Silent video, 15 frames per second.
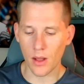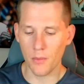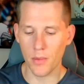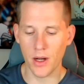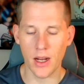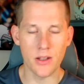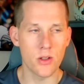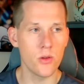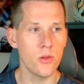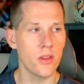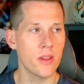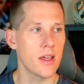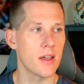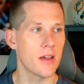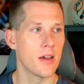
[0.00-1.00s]
But I do
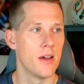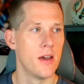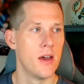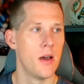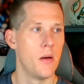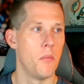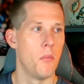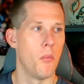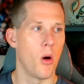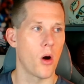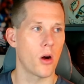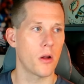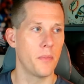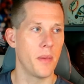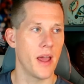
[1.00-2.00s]
think
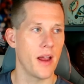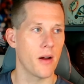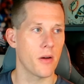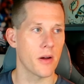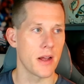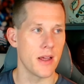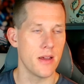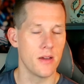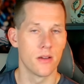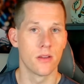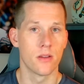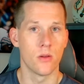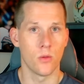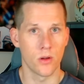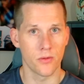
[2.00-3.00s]
Mark Perry,
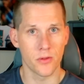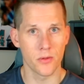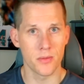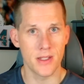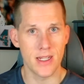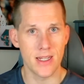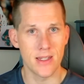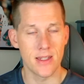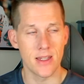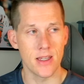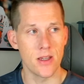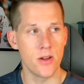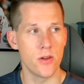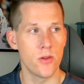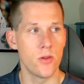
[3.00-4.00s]
the one from
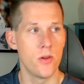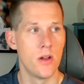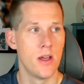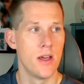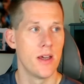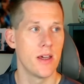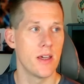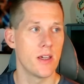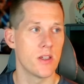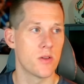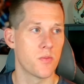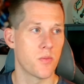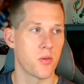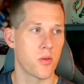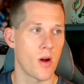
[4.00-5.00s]
TCU, is
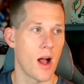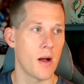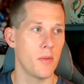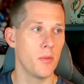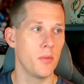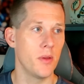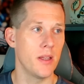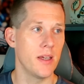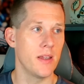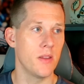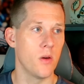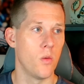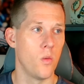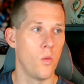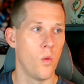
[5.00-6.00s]
probably
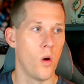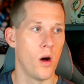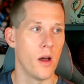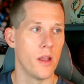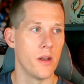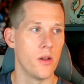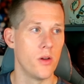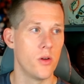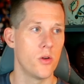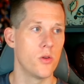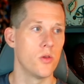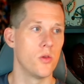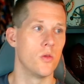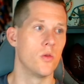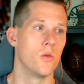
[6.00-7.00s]
the one
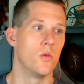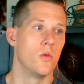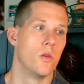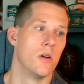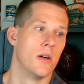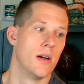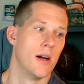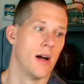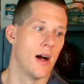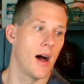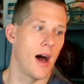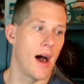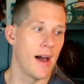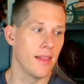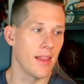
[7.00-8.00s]
who
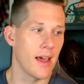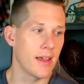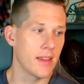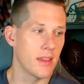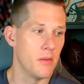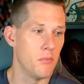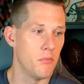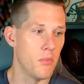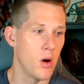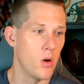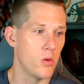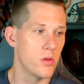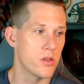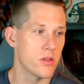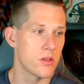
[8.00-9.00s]
I like the
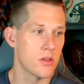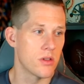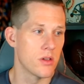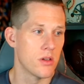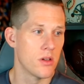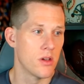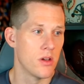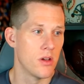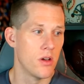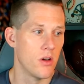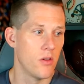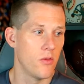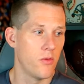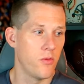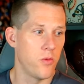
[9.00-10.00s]
most
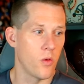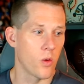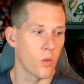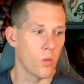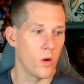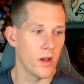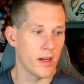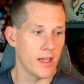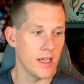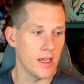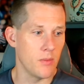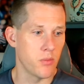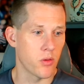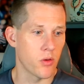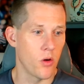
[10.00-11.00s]
for what he
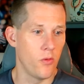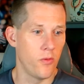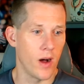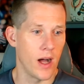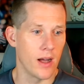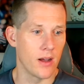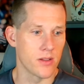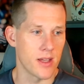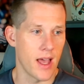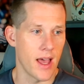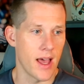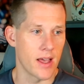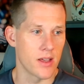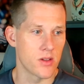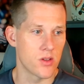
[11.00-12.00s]
profiles
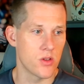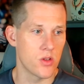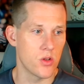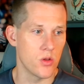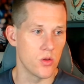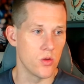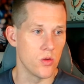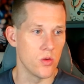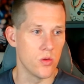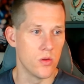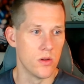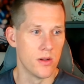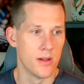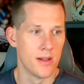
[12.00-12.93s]
as to